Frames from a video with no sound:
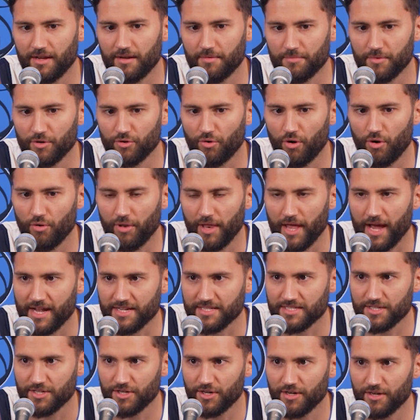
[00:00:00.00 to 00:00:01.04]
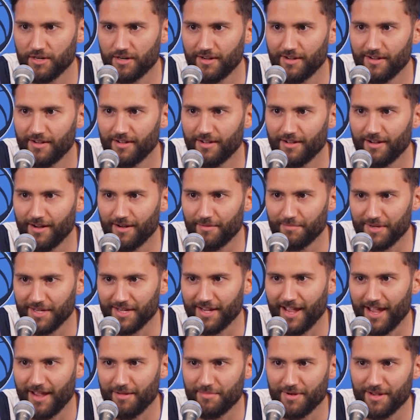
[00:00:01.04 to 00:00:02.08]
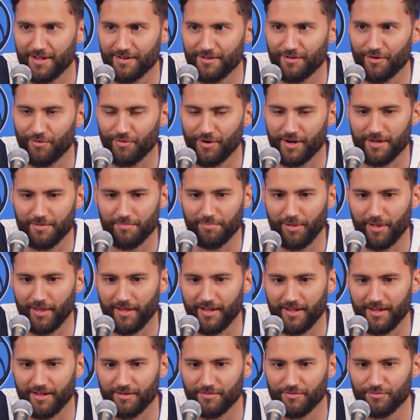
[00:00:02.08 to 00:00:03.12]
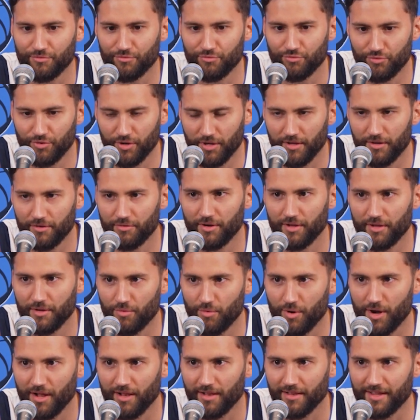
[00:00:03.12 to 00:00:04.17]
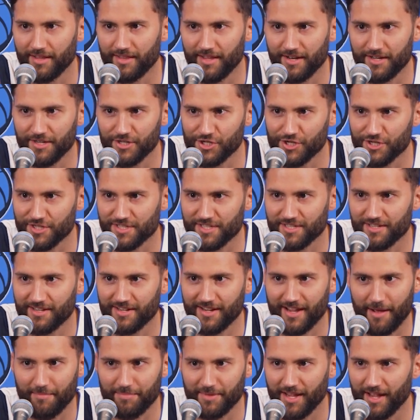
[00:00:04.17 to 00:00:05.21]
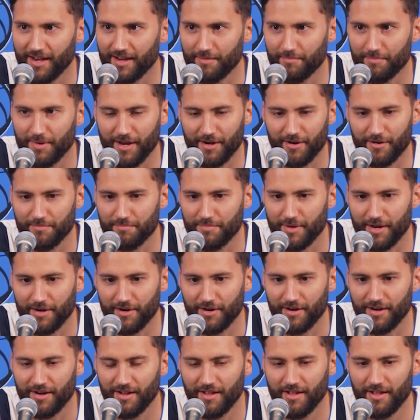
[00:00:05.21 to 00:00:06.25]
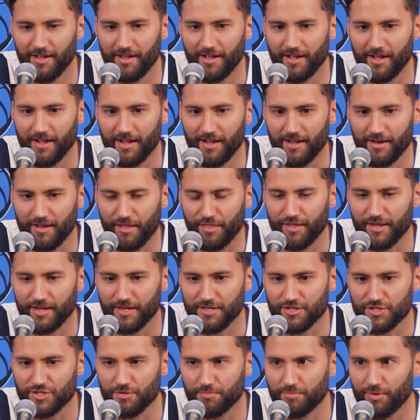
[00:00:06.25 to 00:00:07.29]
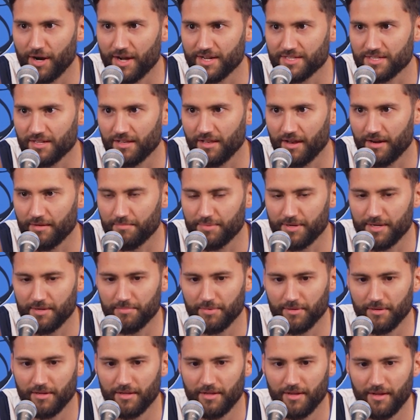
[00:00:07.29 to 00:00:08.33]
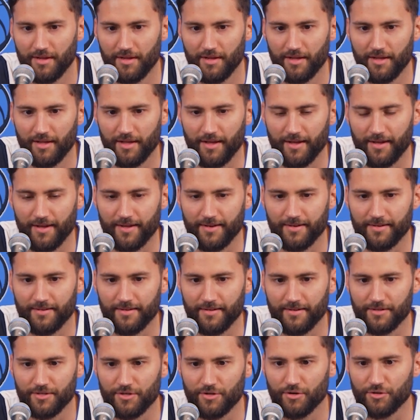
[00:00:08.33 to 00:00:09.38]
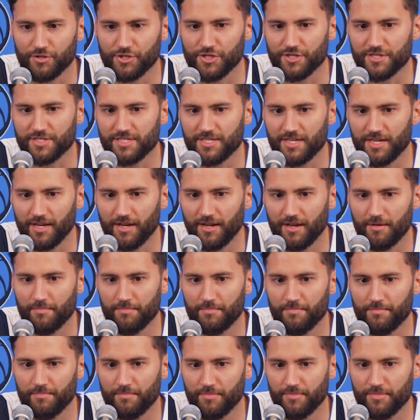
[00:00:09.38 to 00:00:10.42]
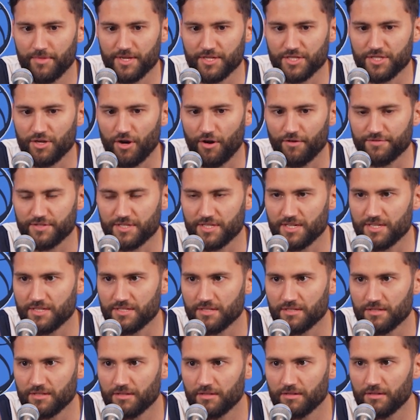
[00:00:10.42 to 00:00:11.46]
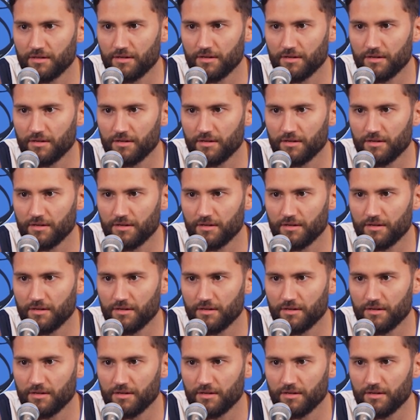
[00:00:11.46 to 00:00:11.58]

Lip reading: him grow last year. He came in already playing really, really well, and then he just kept getting better and better. And I think he surprised a lot of people. And, you know, just seeing him this offseason,